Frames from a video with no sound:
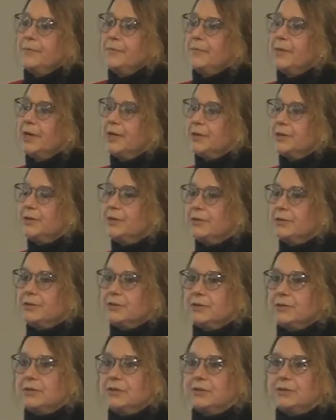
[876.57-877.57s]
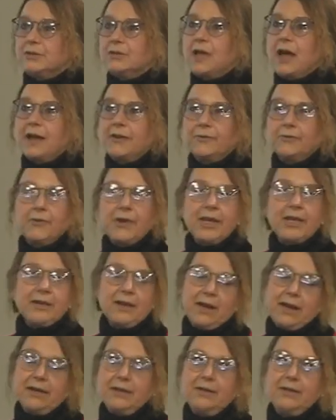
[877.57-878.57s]
But there's a lot of
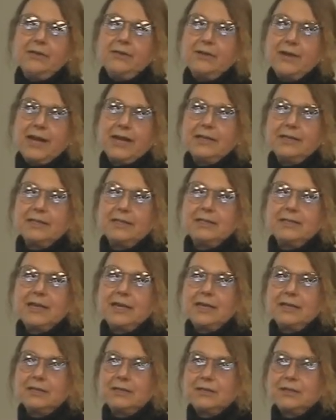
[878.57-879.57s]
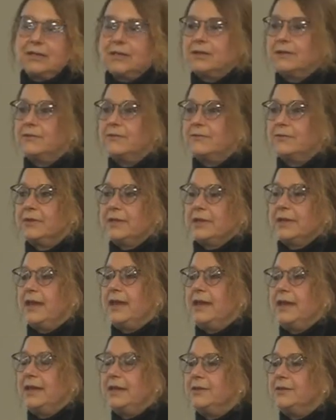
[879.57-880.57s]
radon in the United States.
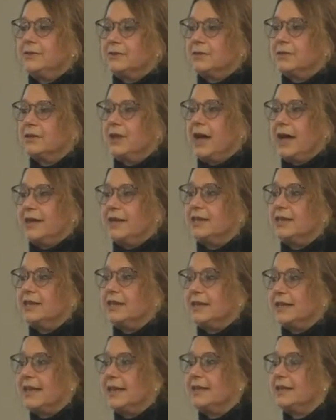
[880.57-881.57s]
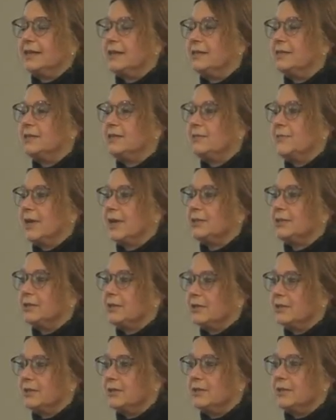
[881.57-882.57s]
And there's a lot in Connecticut
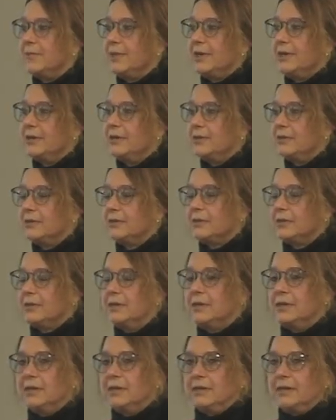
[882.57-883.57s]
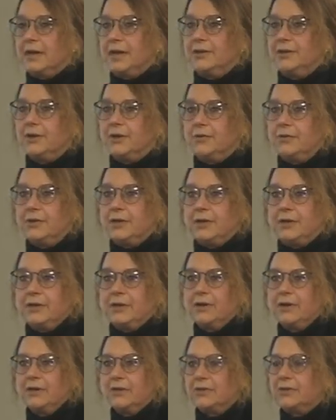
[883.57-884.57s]
especially. There's some areas, I know
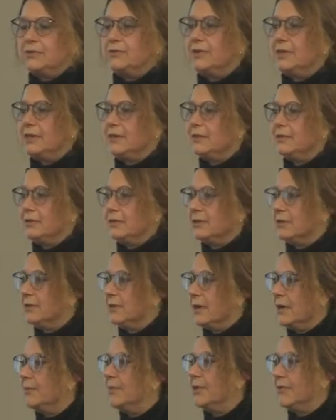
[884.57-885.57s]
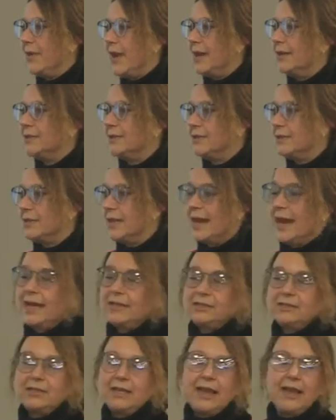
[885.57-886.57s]
in our street, there's a couple of houses that
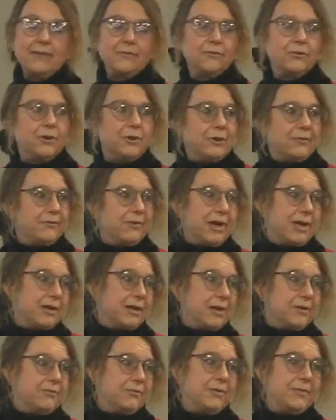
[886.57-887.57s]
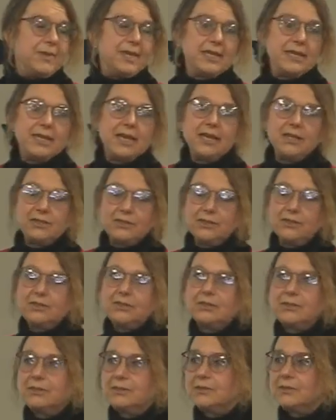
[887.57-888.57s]
actually have radon remediation
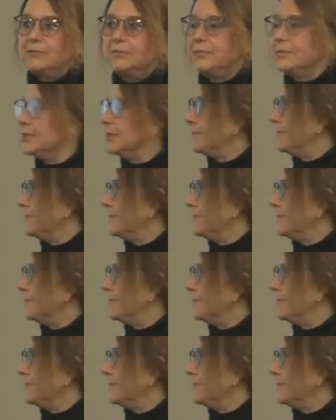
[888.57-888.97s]
systems.